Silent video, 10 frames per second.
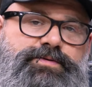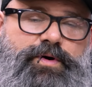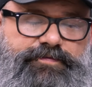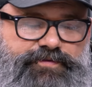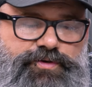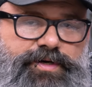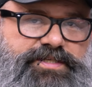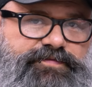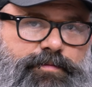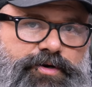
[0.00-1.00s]
is a wonderful
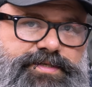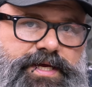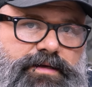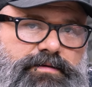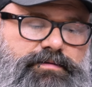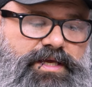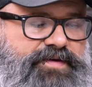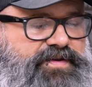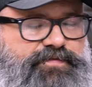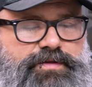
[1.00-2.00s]
choice for your motorcycle.
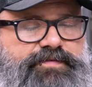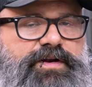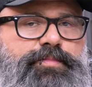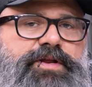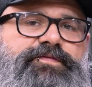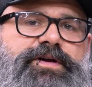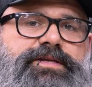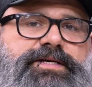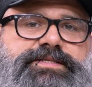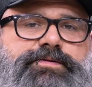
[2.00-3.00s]
Even if you live on a pretty
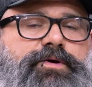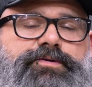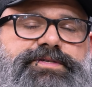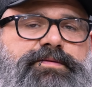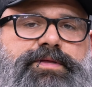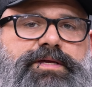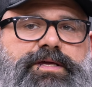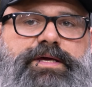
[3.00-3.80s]
fucking dusty road or something,